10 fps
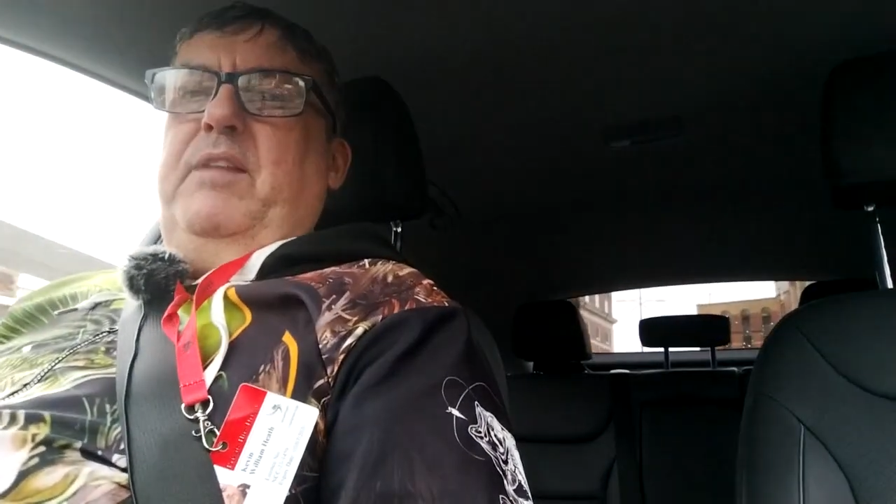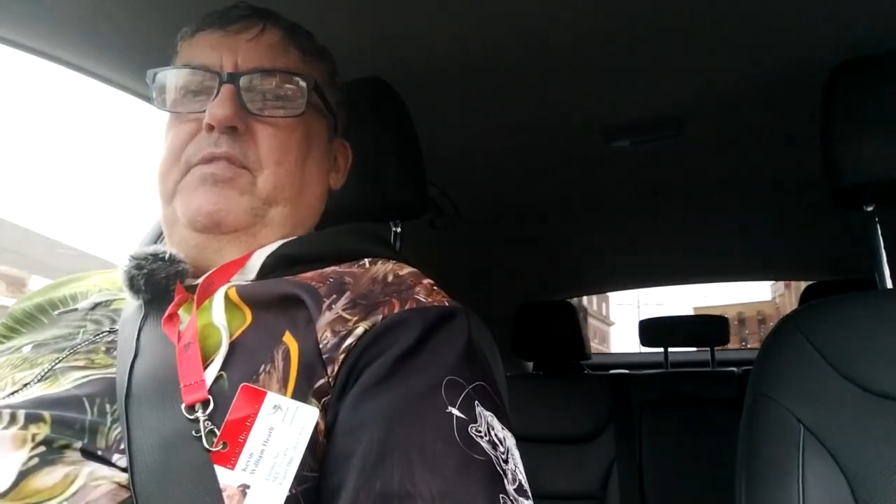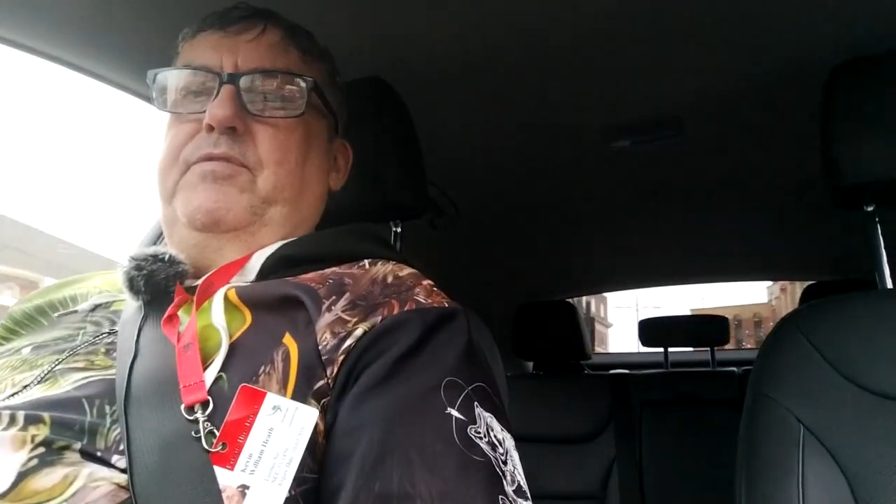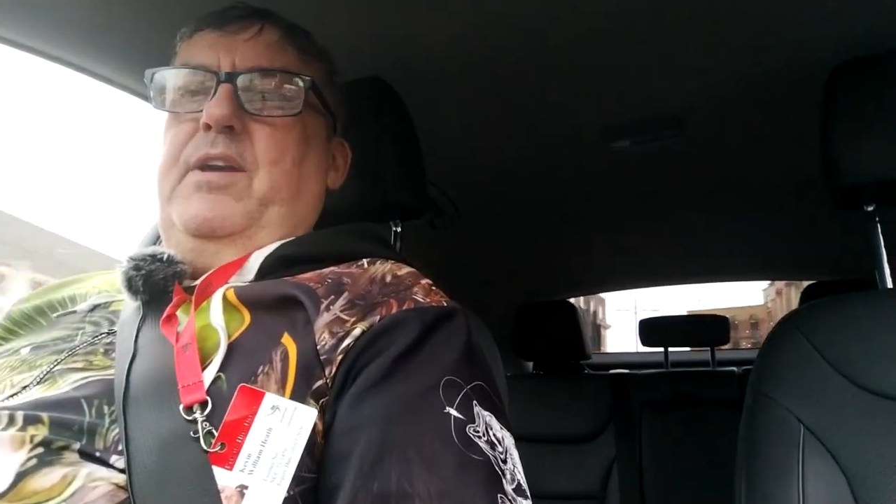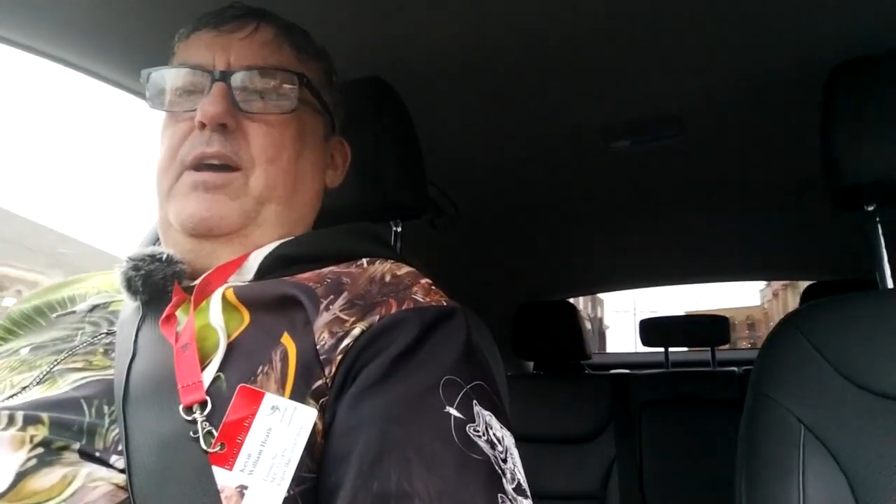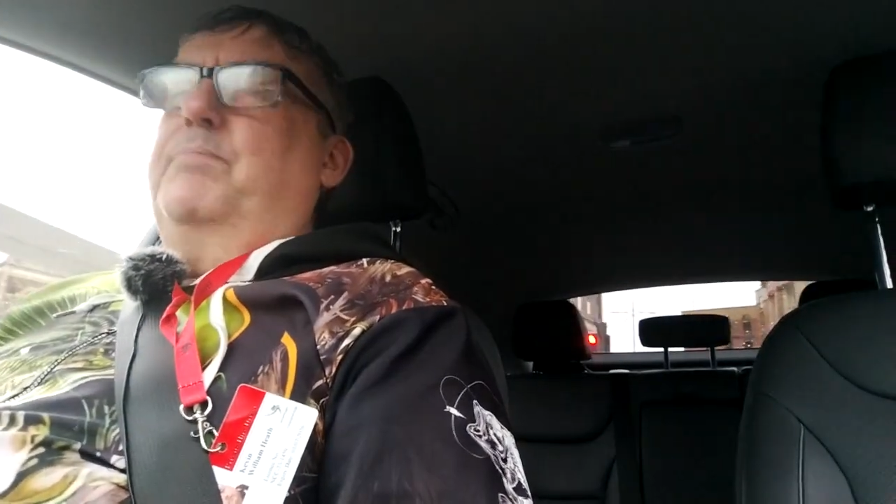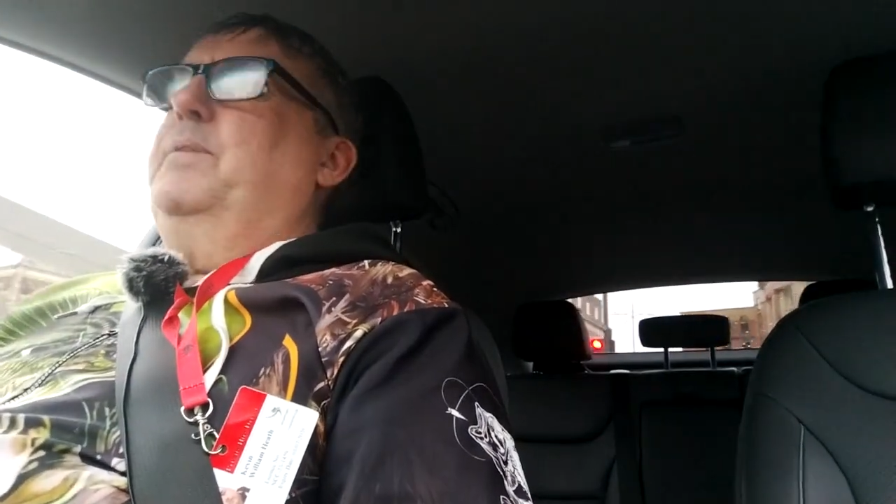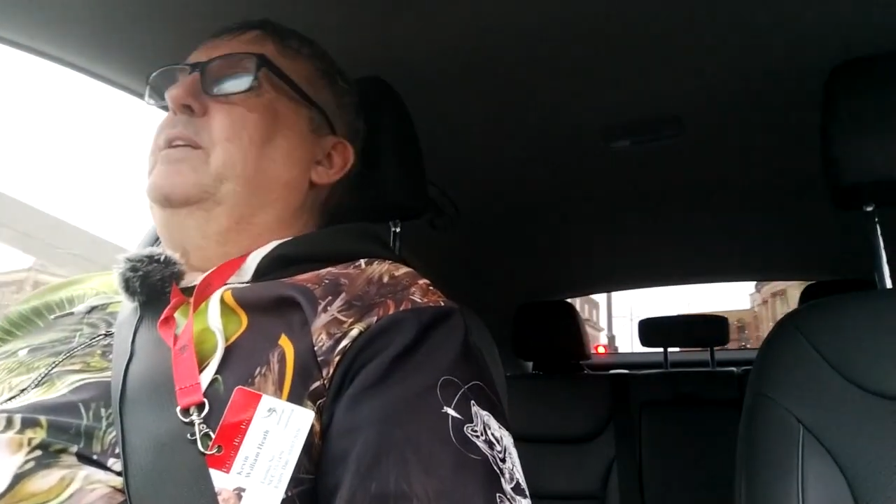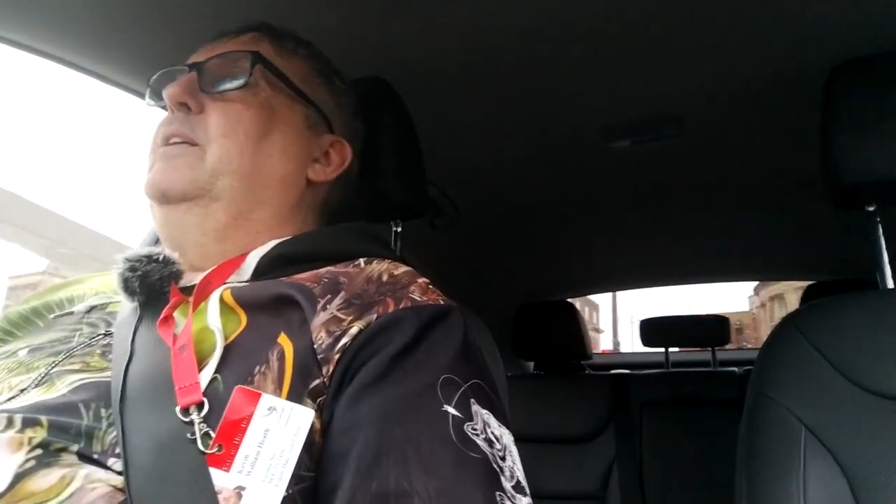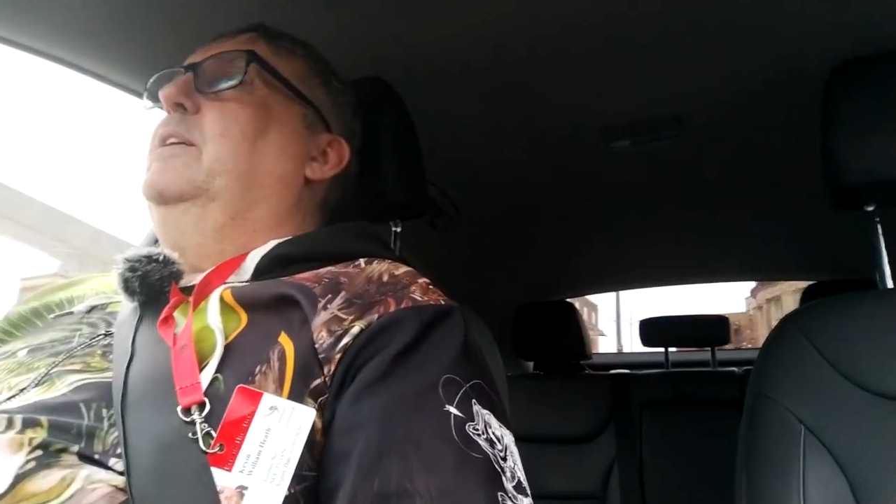of a flop.
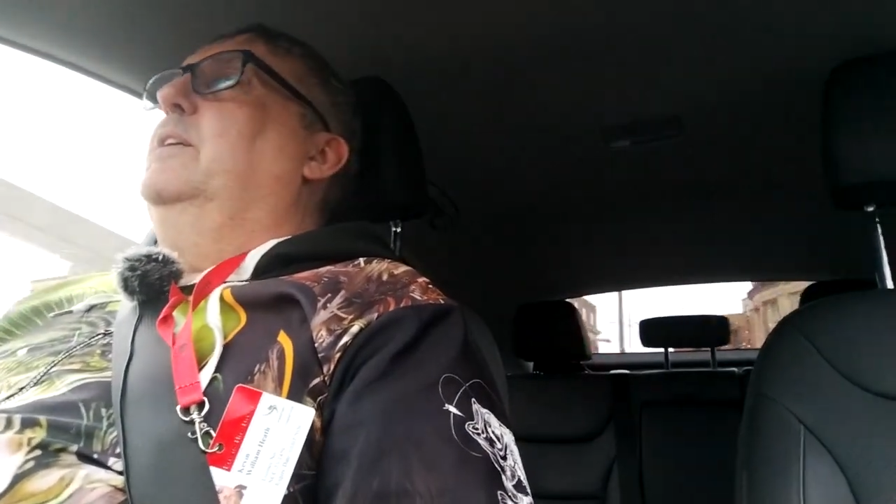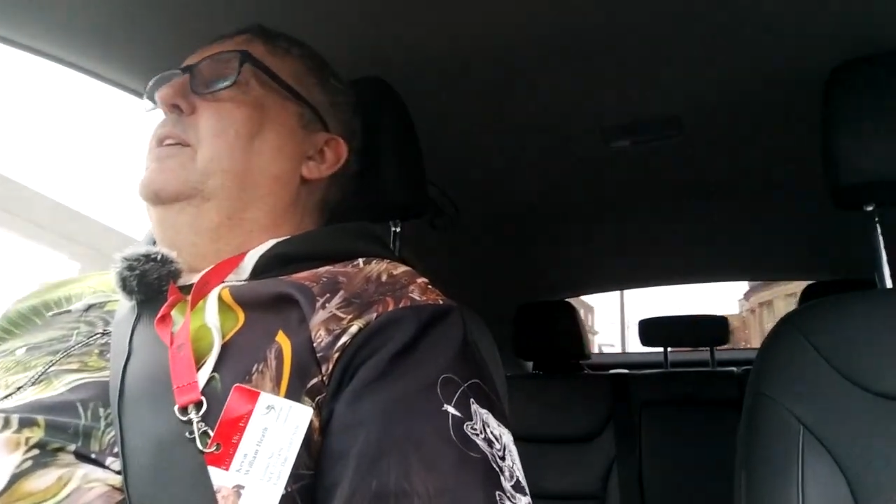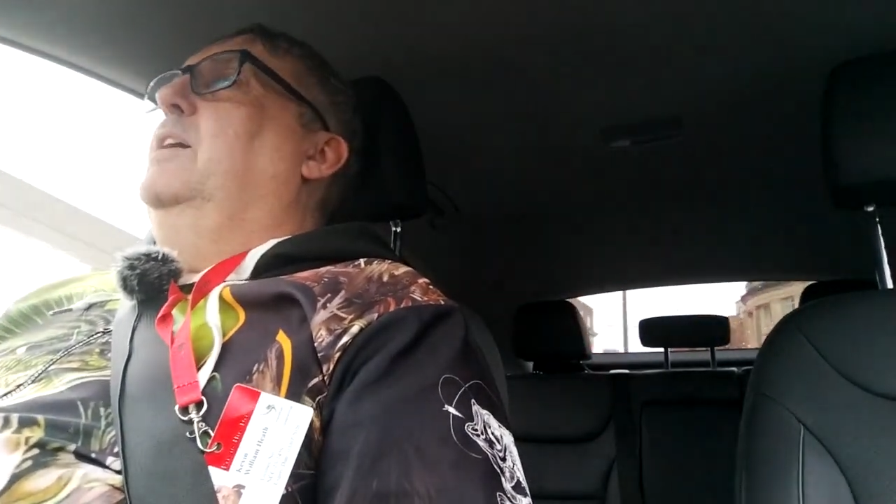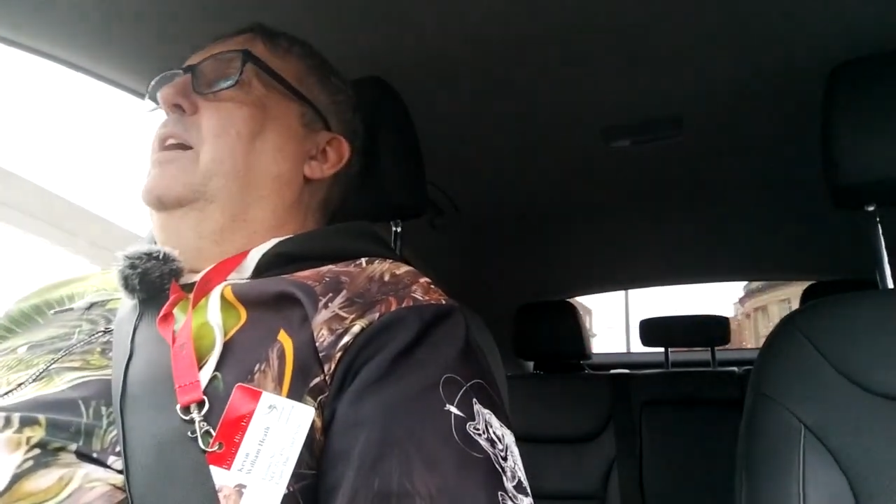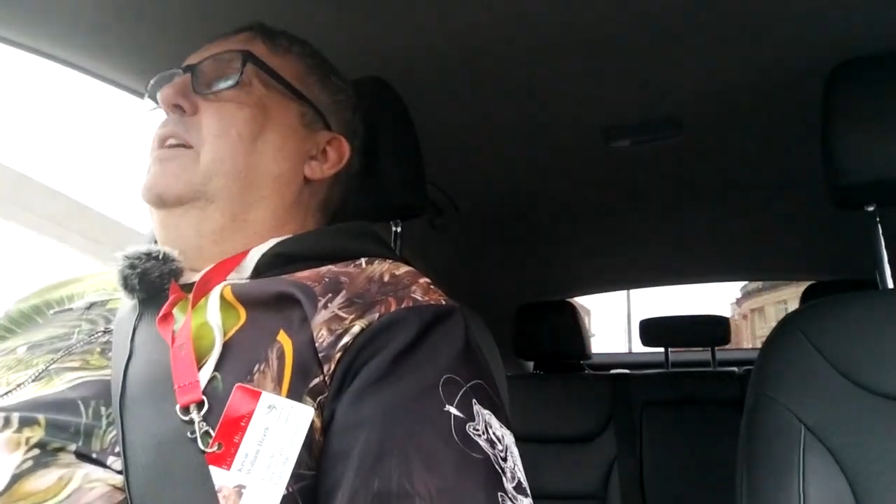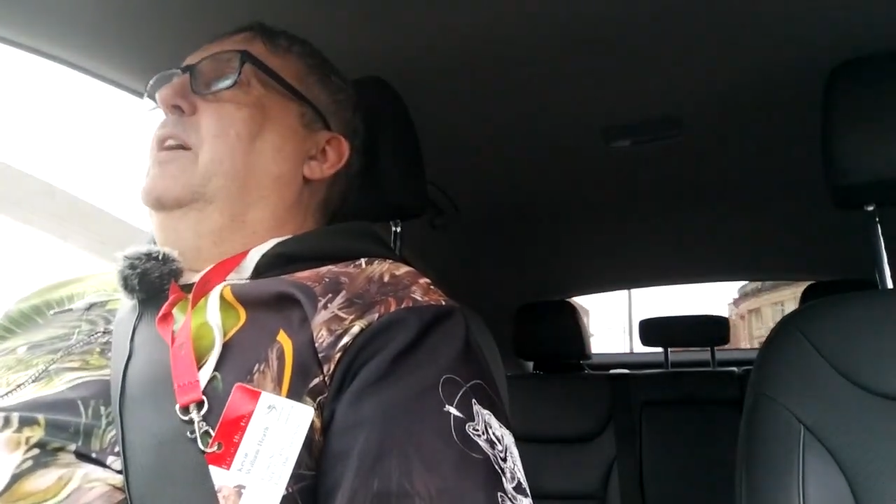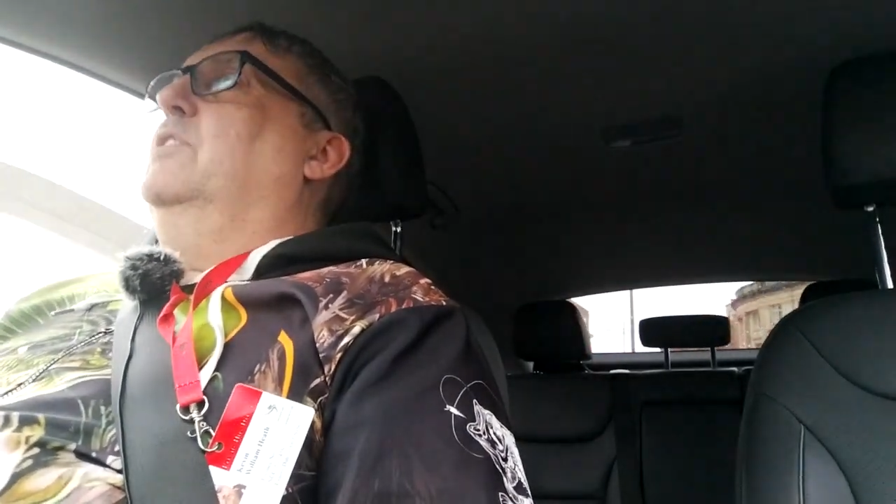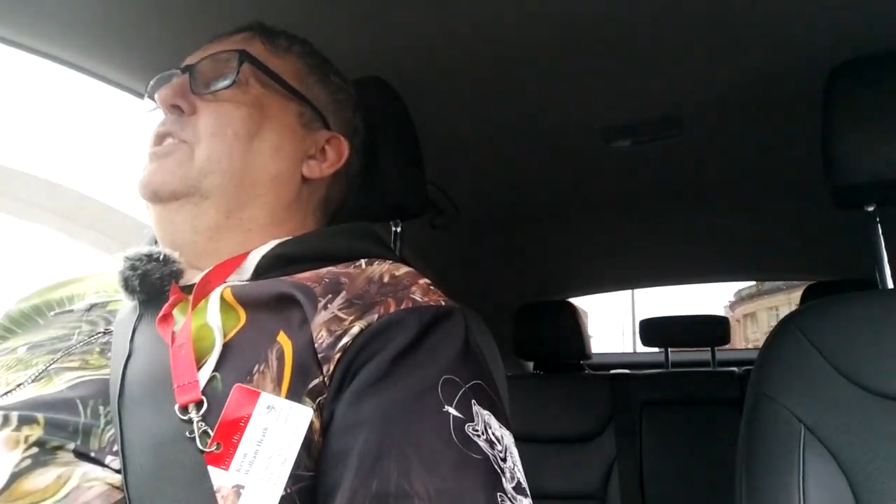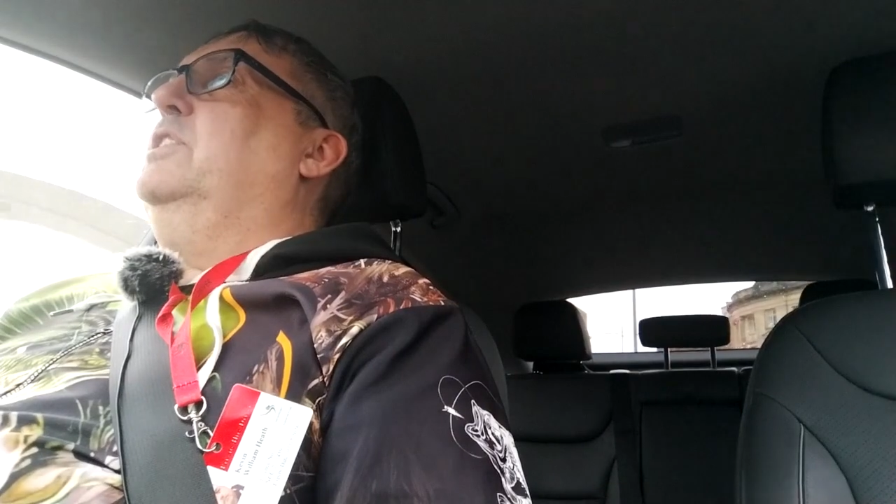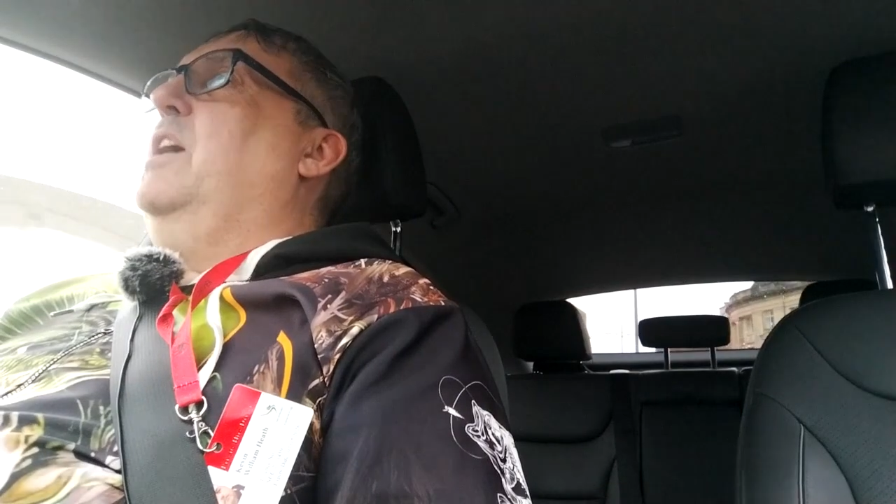
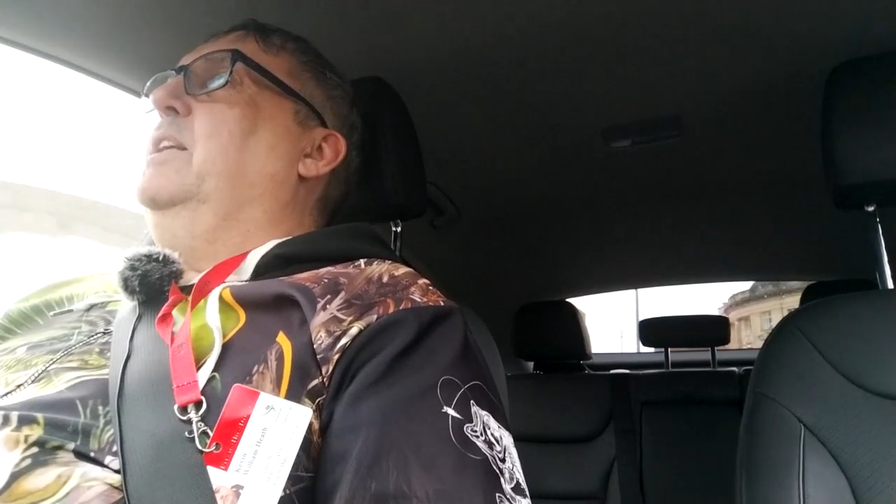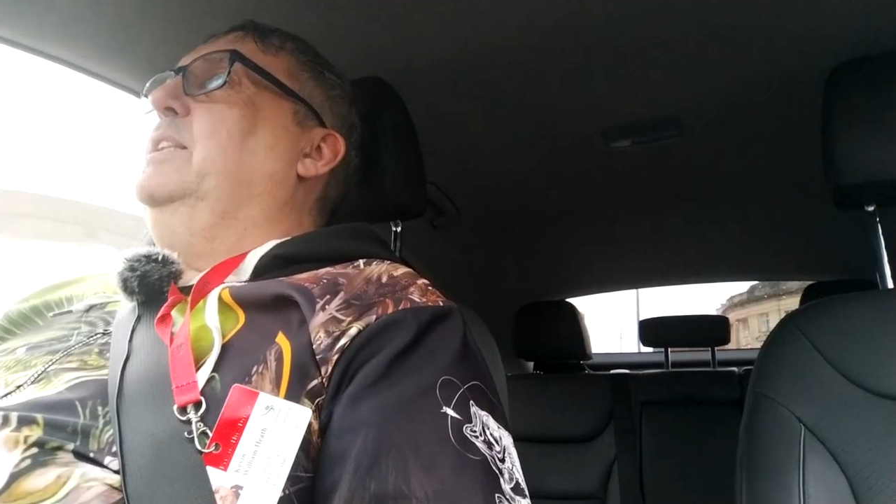I've just got